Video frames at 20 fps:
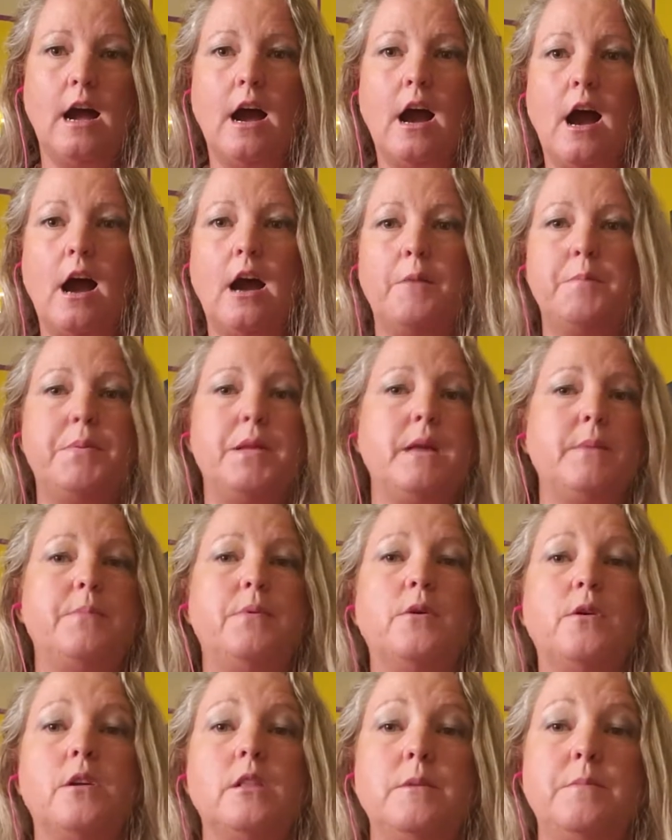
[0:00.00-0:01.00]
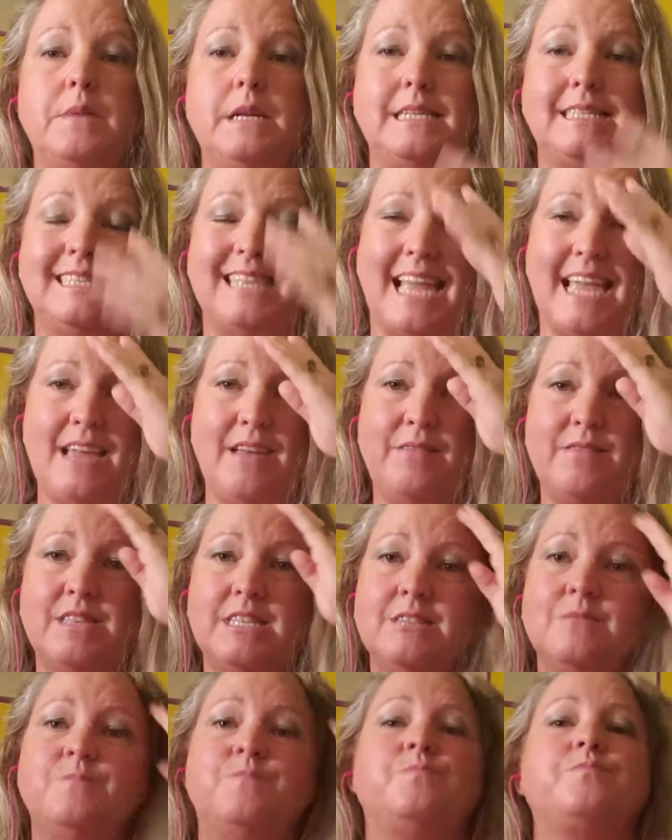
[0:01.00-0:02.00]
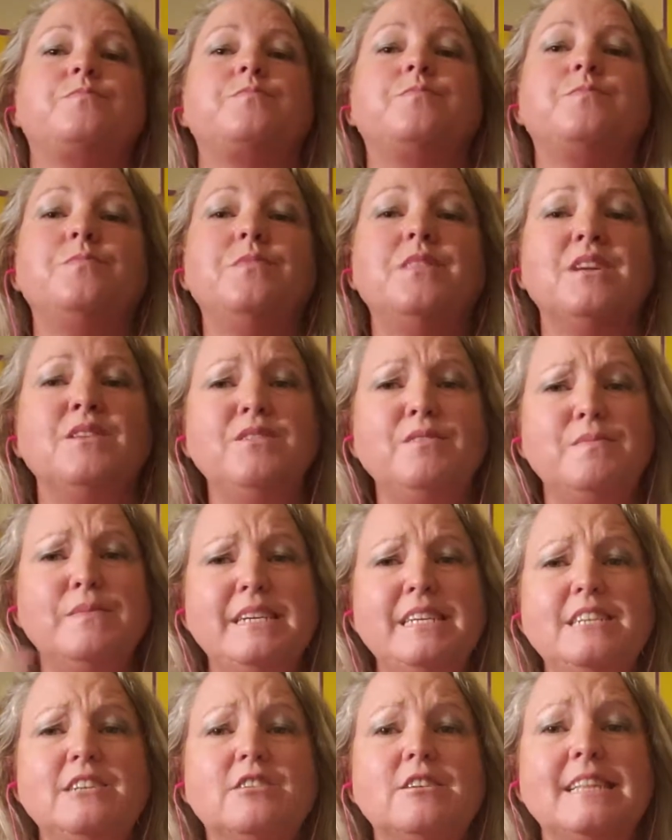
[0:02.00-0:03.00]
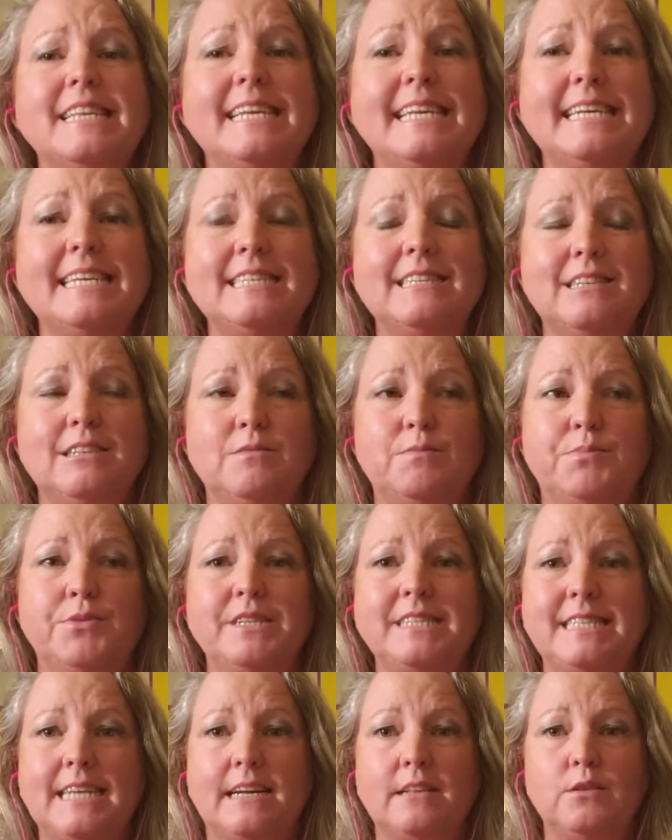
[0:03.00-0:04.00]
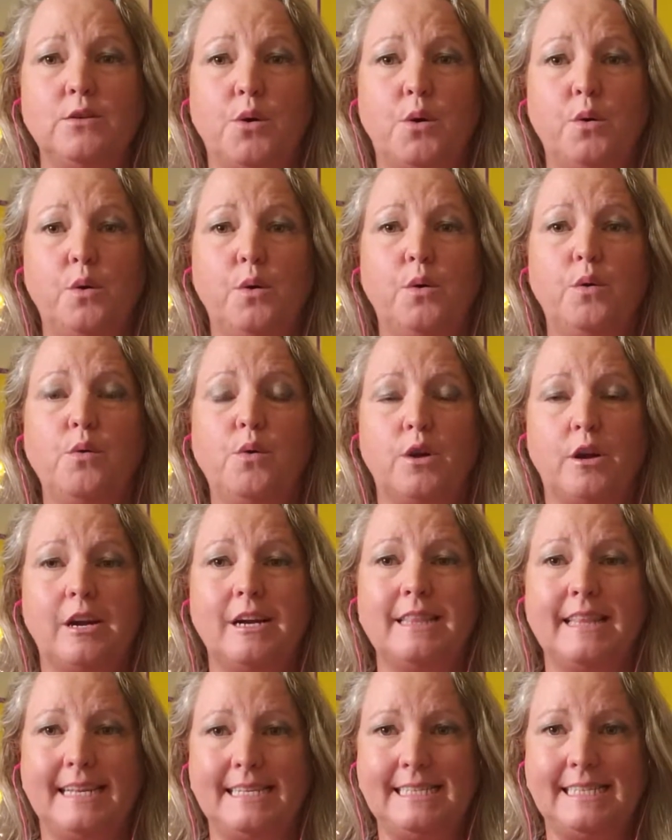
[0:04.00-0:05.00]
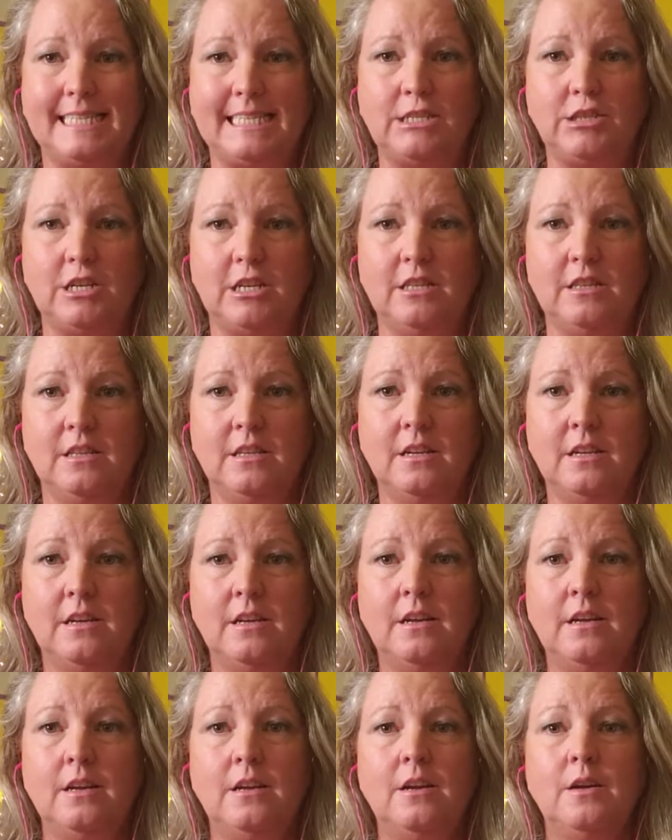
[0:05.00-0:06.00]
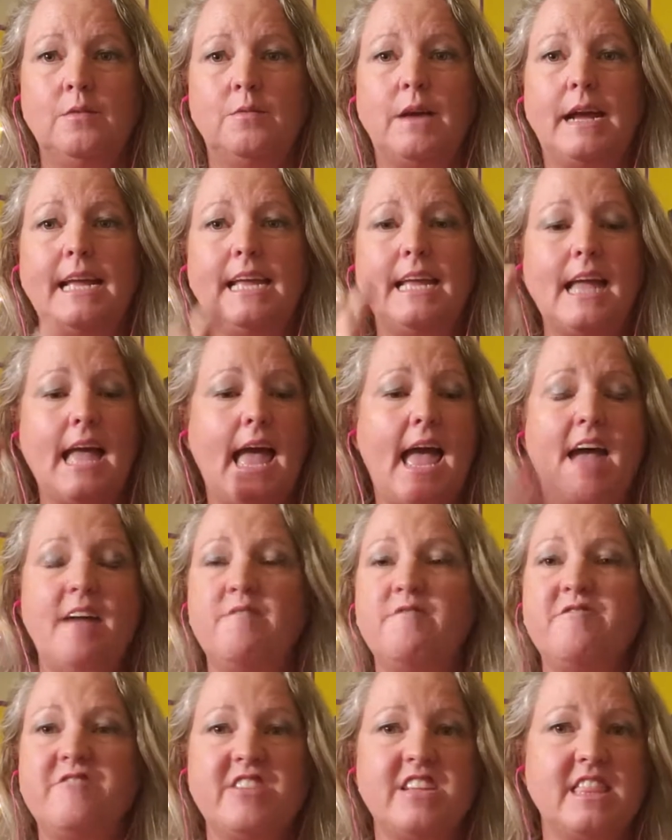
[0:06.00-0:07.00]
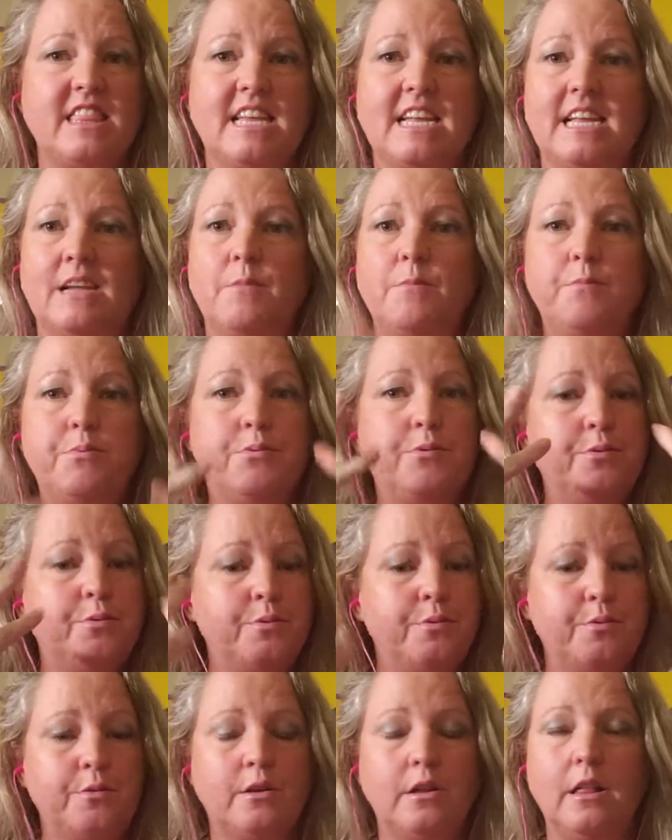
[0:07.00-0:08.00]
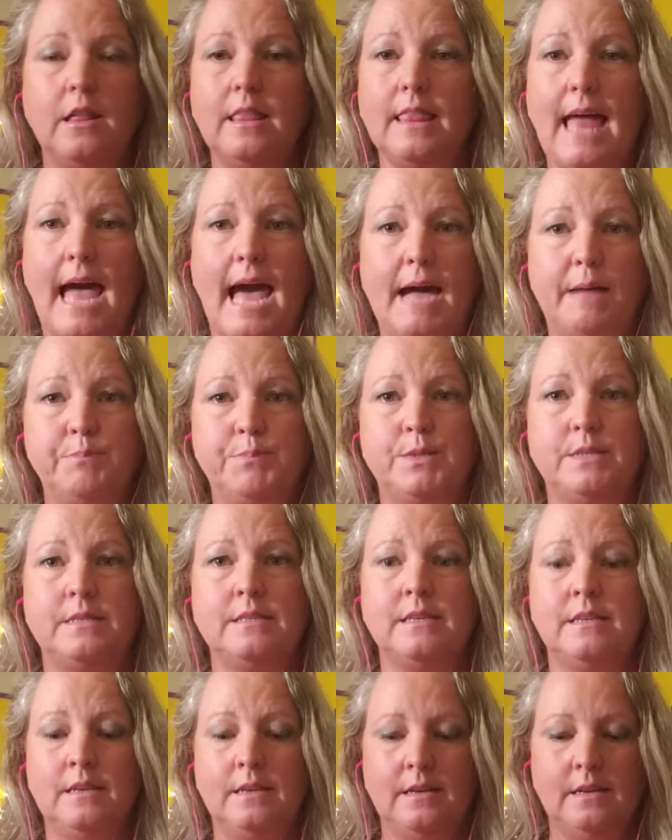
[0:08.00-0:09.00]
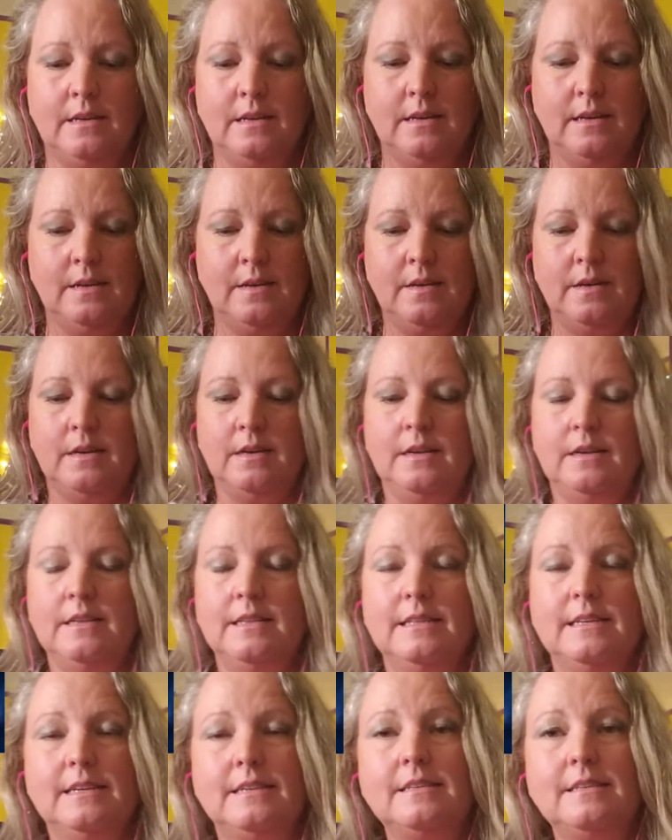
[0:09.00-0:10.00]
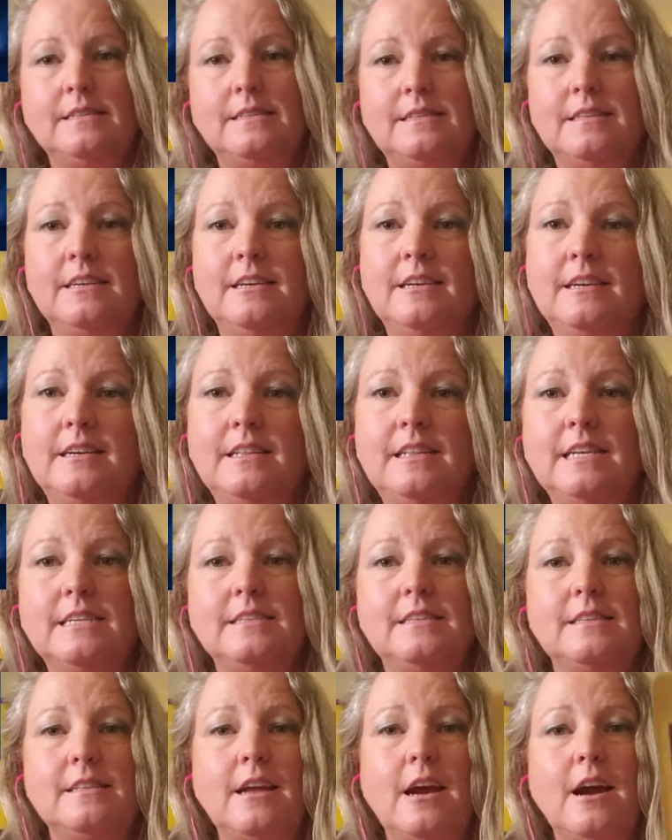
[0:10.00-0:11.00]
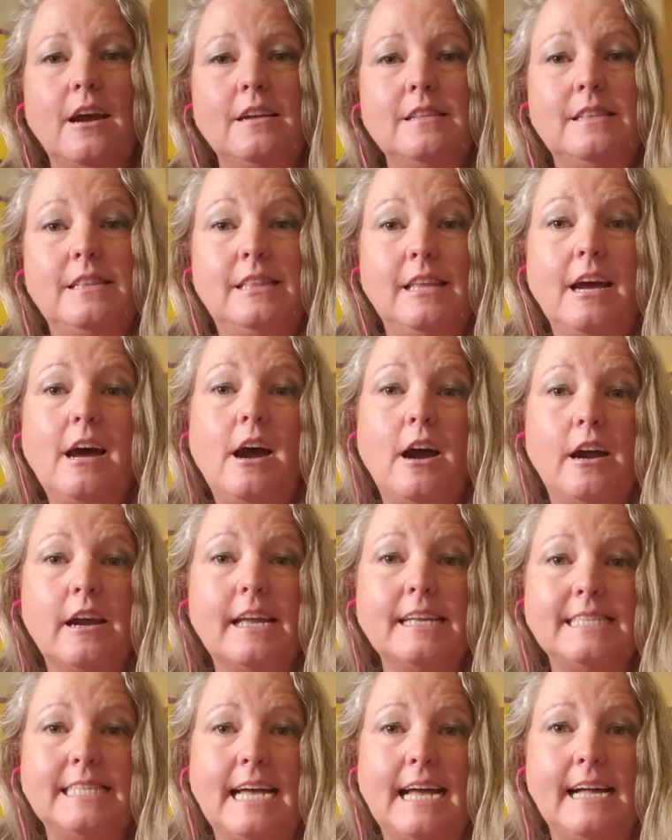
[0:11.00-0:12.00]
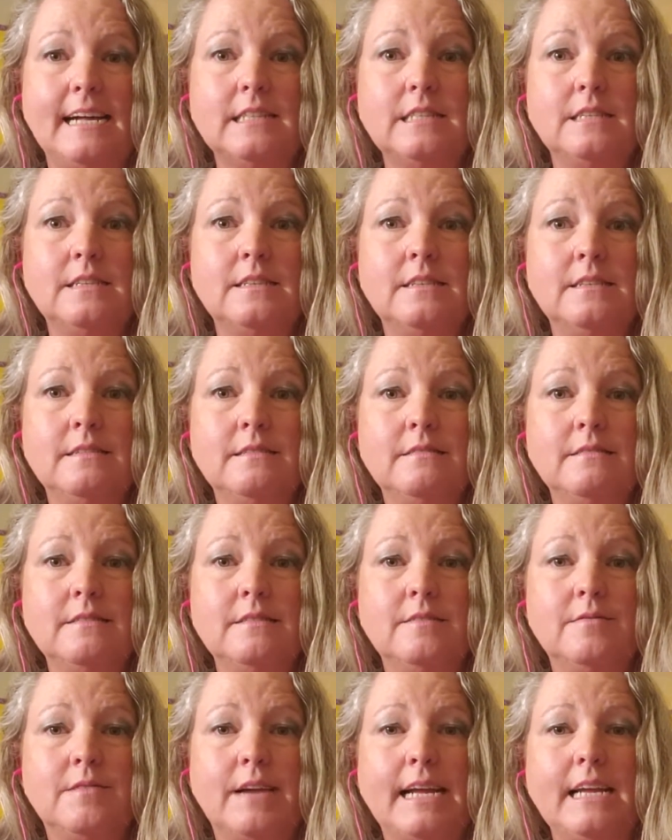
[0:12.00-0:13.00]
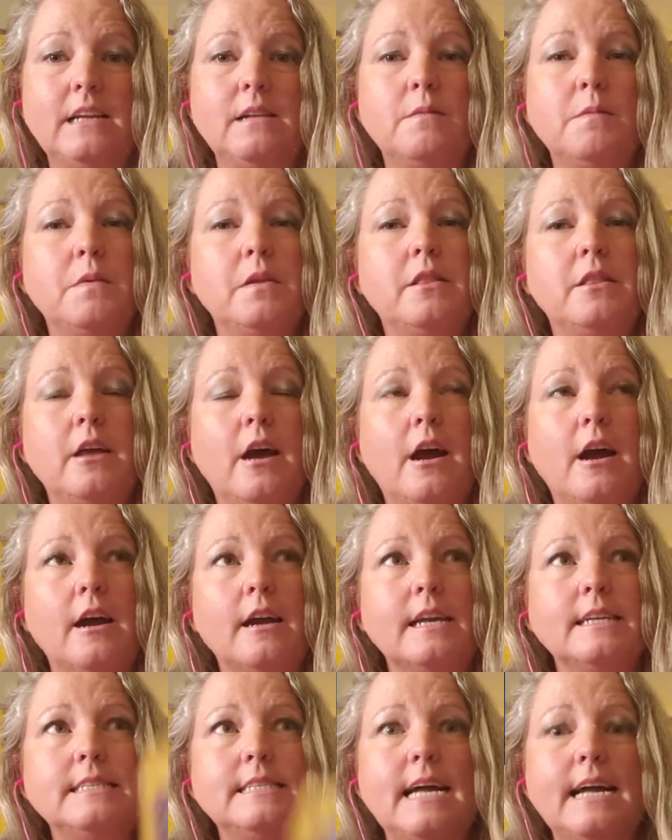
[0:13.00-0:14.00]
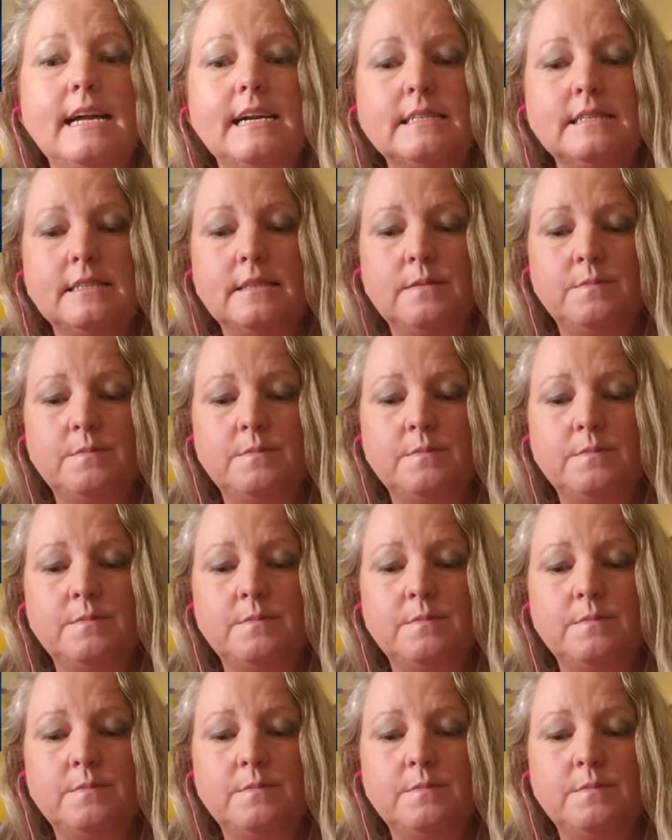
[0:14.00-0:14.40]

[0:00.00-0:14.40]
are people gonna be saved, but you're gonna bring down the whole organization, right? Everything collapse. There's the architect, right? The architect,